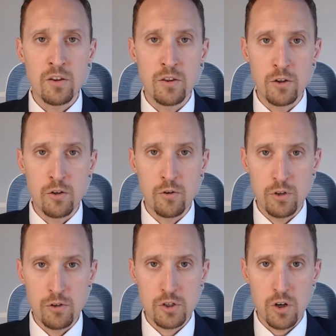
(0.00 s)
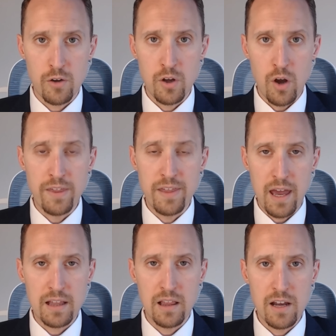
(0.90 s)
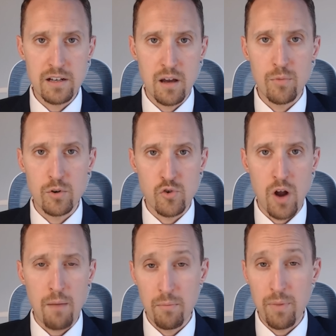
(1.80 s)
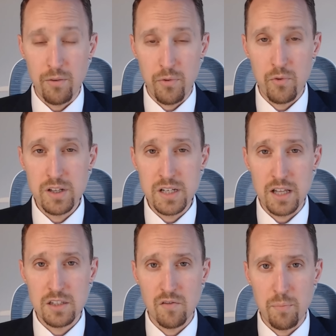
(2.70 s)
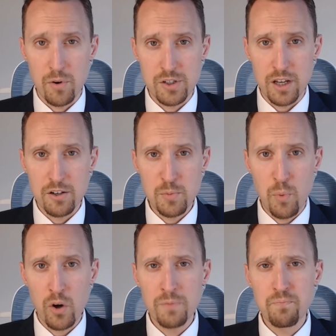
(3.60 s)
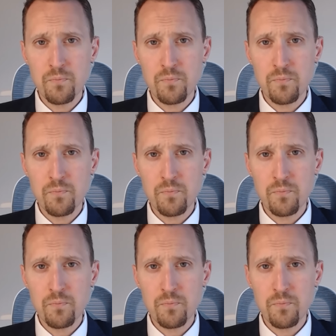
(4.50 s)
You saw the headline number drop about 0.3 of a percentage point.